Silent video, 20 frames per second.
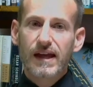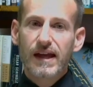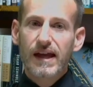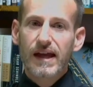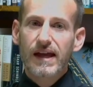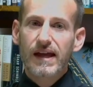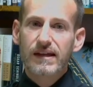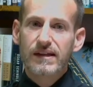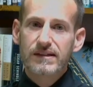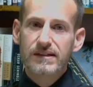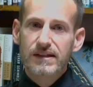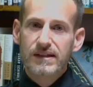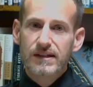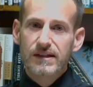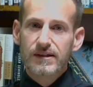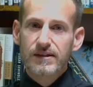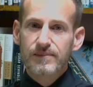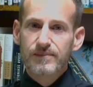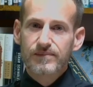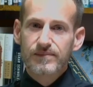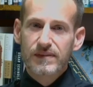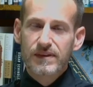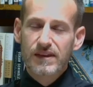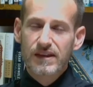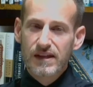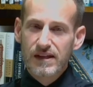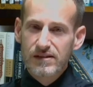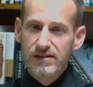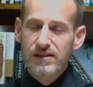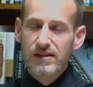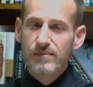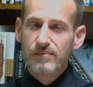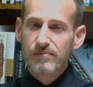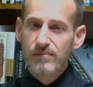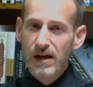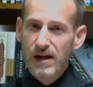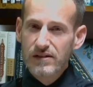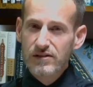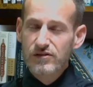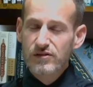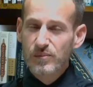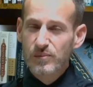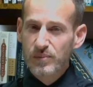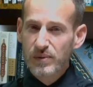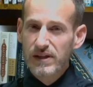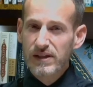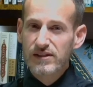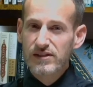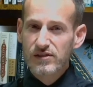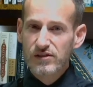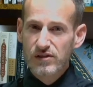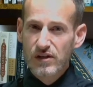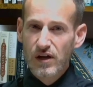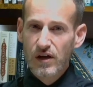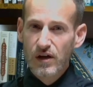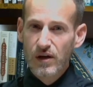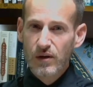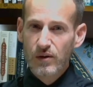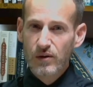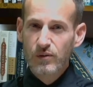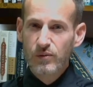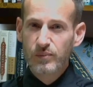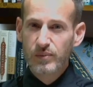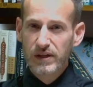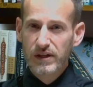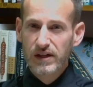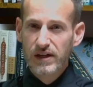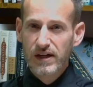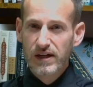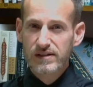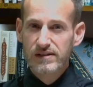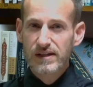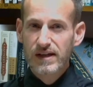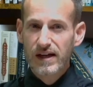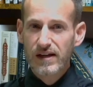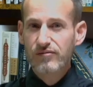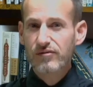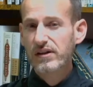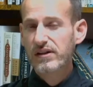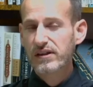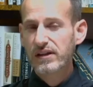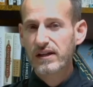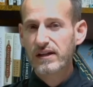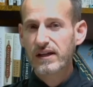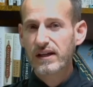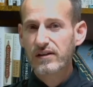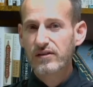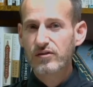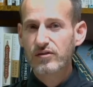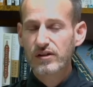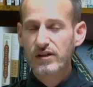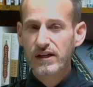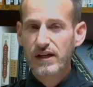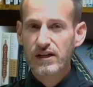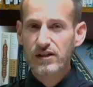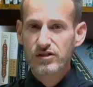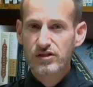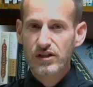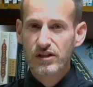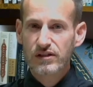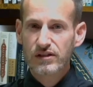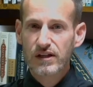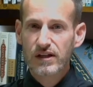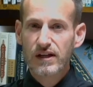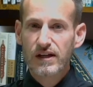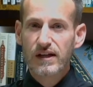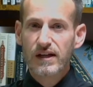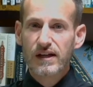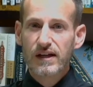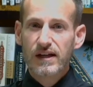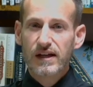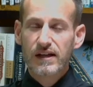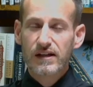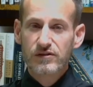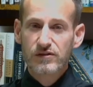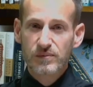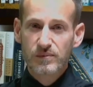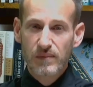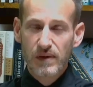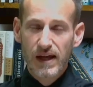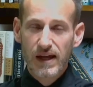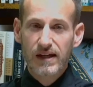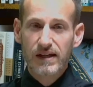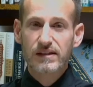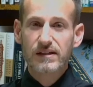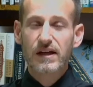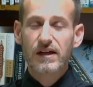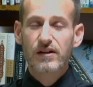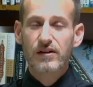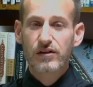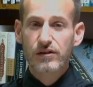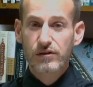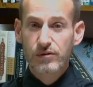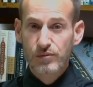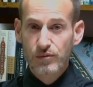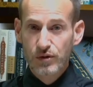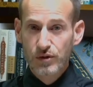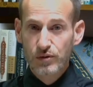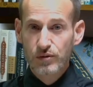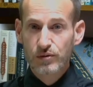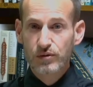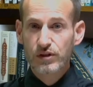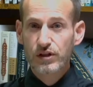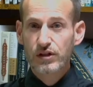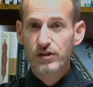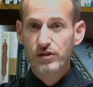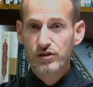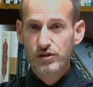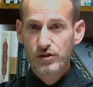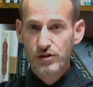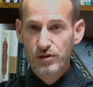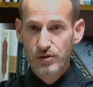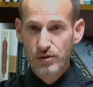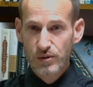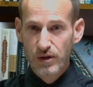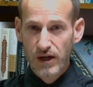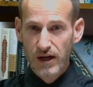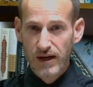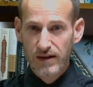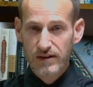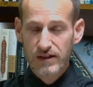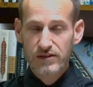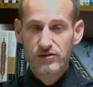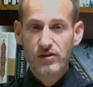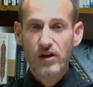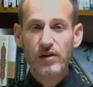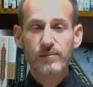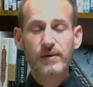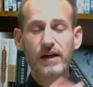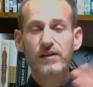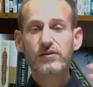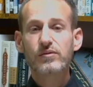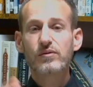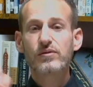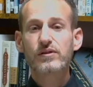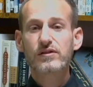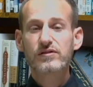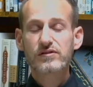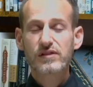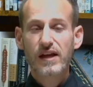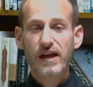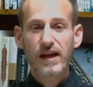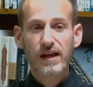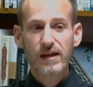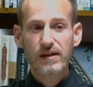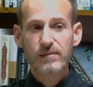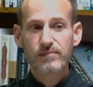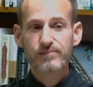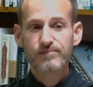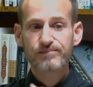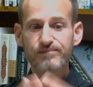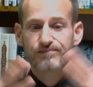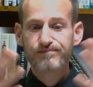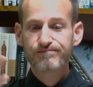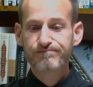And this must be so because everything in creation is made through Yeshua. It's all made through the same